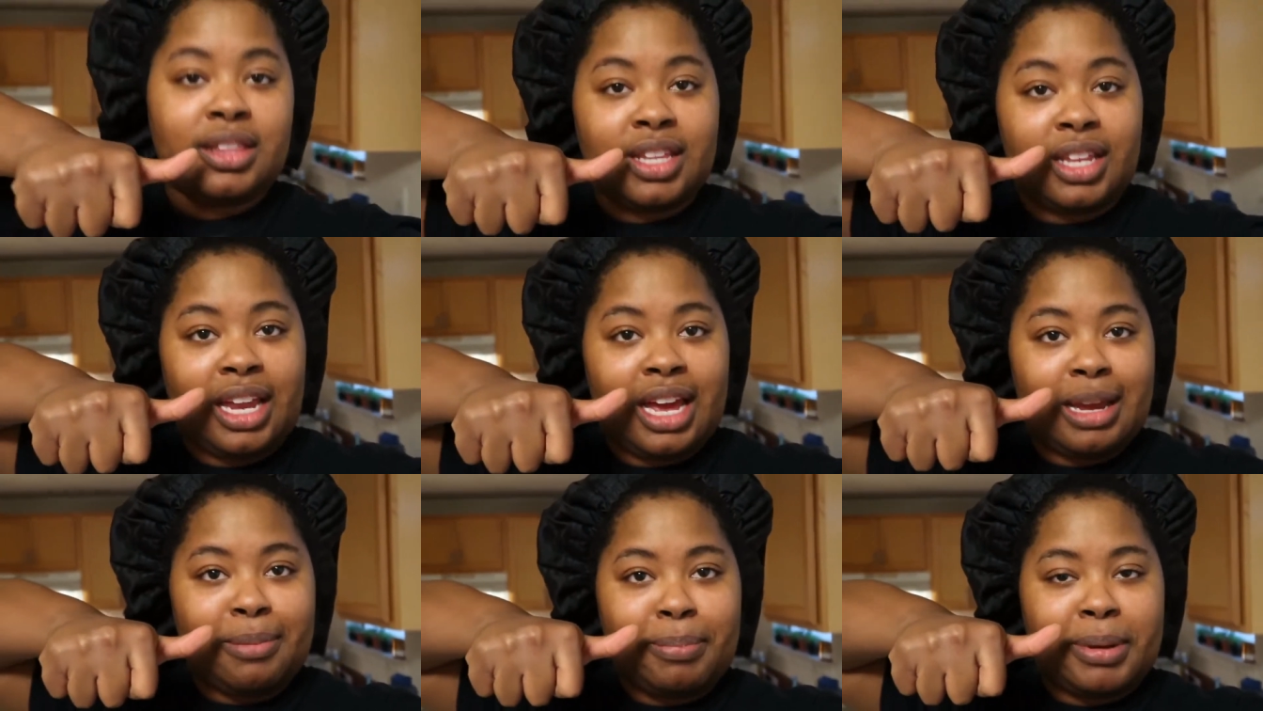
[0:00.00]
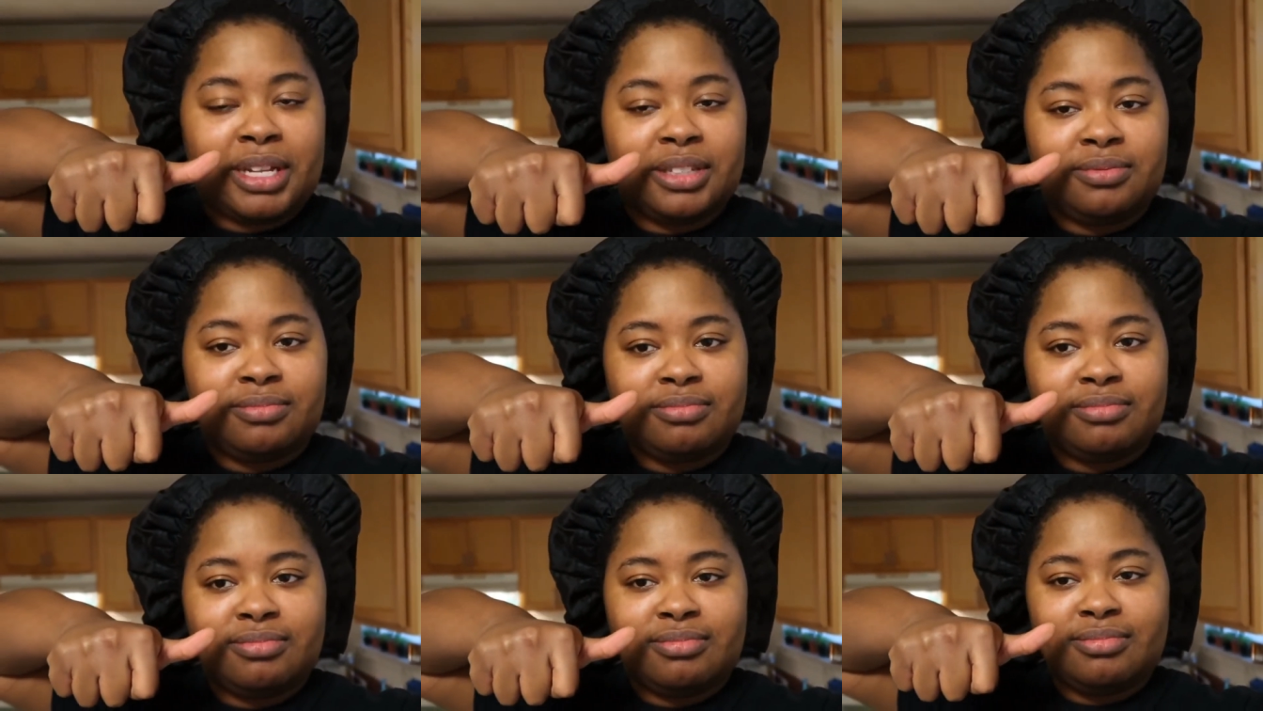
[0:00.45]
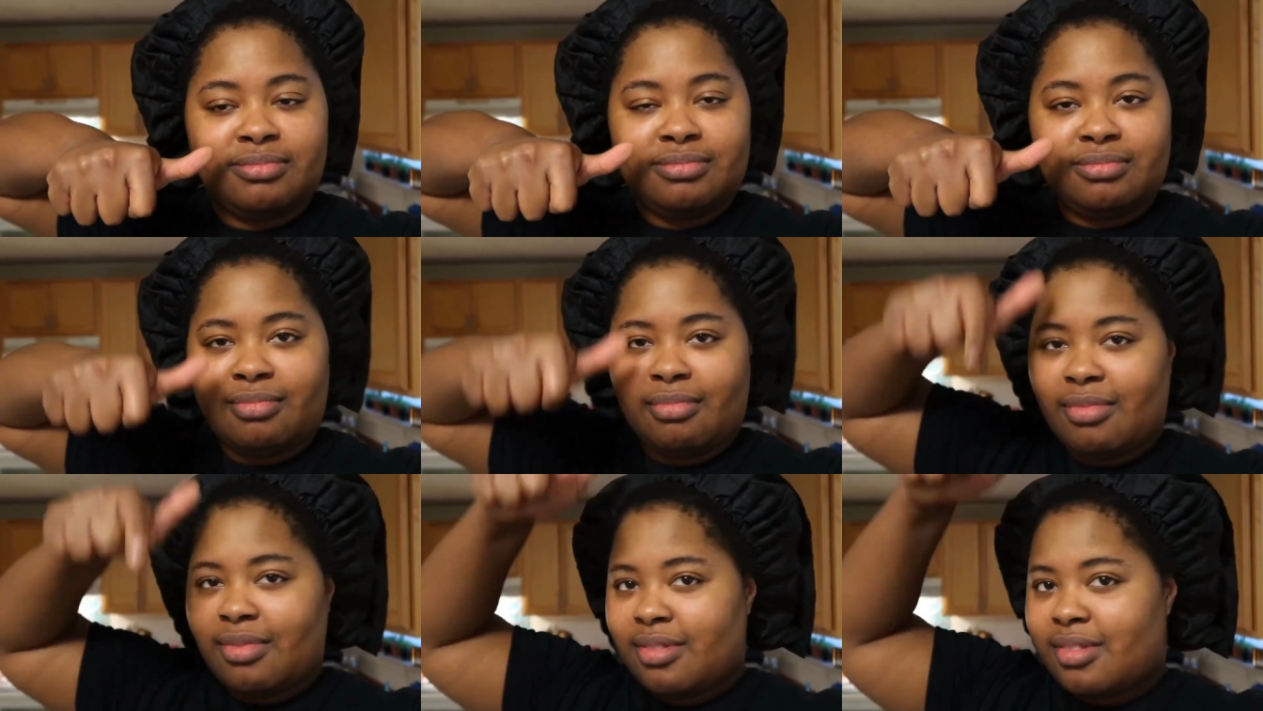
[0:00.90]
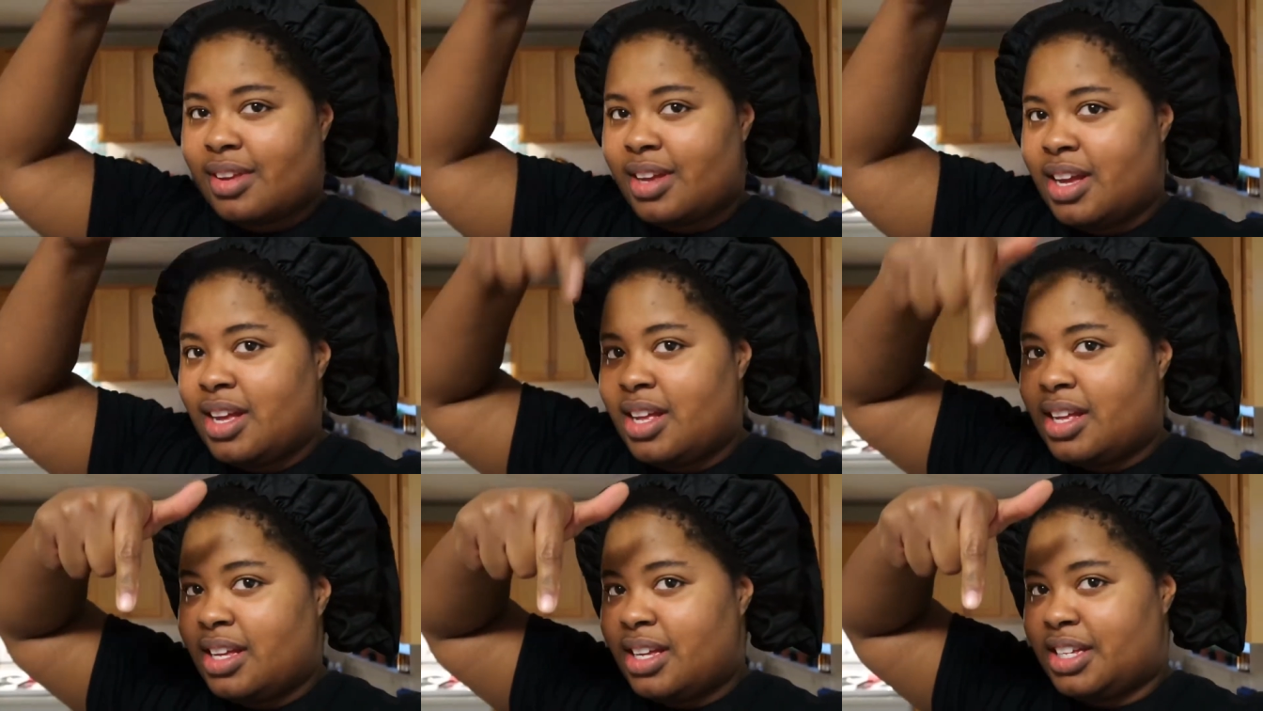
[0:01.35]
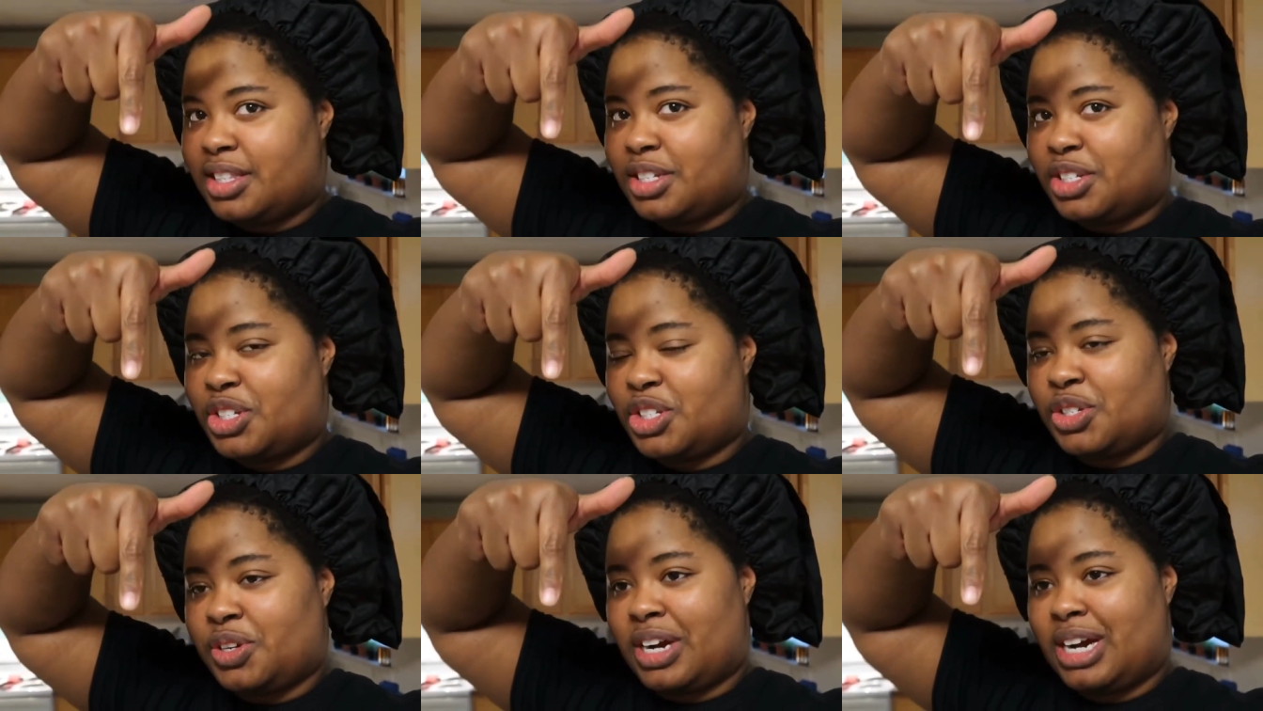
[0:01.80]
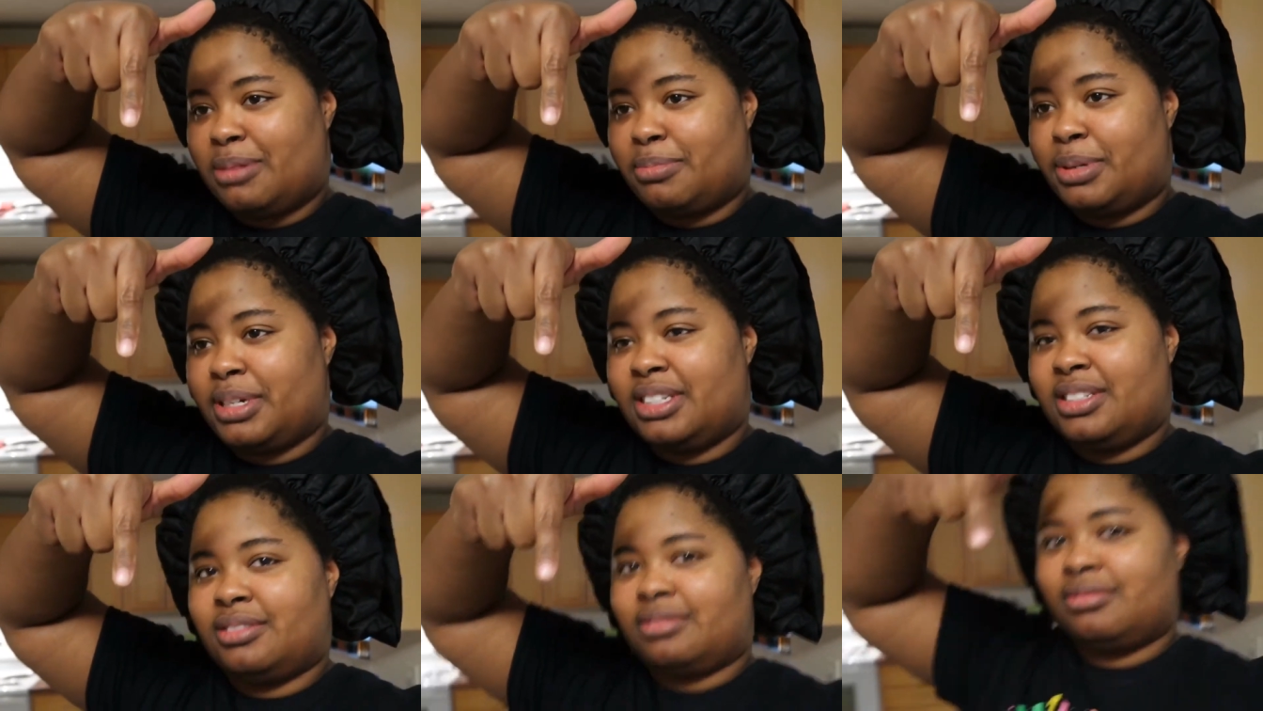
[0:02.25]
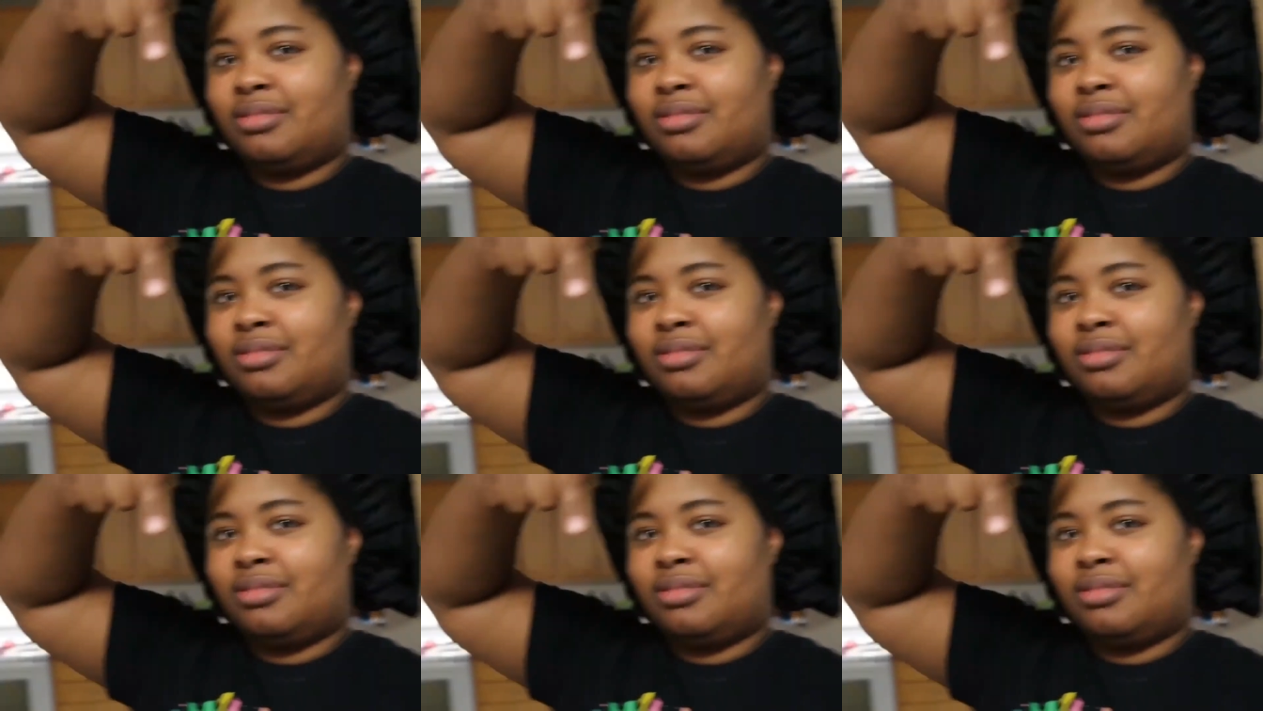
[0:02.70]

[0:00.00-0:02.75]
the like button. Hit the subscribe button.